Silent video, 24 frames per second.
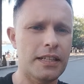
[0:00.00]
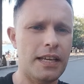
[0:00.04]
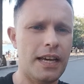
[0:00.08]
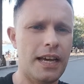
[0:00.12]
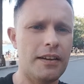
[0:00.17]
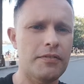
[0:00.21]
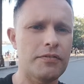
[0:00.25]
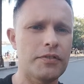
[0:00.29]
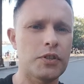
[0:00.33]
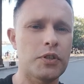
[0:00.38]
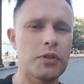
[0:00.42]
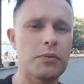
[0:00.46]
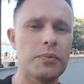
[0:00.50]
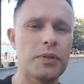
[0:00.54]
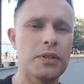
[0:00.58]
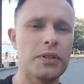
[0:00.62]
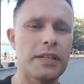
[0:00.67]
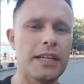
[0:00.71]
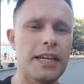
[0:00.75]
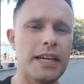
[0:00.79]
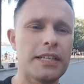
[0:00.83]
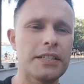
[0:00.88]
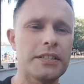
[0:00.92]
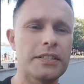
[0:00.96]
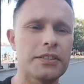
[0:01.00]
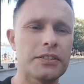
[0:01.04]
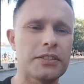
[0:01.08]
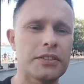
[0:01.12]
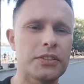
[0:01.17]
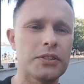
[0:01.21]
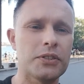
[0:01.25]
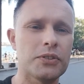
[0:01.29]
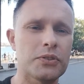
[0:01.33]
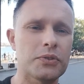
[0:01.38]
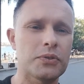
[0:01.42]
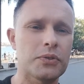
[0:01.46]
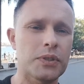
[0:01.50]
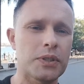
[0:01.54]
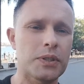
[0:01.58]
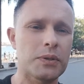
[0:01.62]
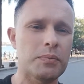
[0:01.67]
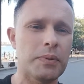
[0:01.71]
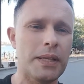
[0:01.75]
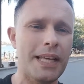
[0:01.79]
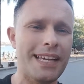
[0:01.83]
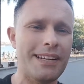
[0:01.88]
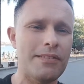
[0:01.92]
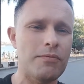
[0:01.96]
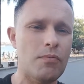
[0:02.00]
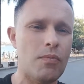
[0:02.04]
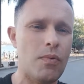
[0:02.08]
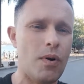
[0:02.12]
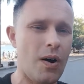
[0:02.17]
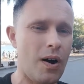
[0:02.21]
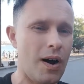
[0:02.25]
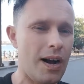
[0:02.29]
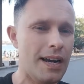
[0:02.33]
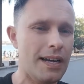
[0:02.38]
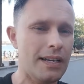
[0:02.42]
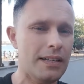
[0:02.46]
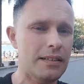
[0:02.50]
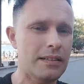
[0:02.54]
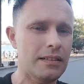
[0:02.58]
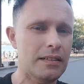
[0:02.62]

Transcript: have the communication skills to explain why.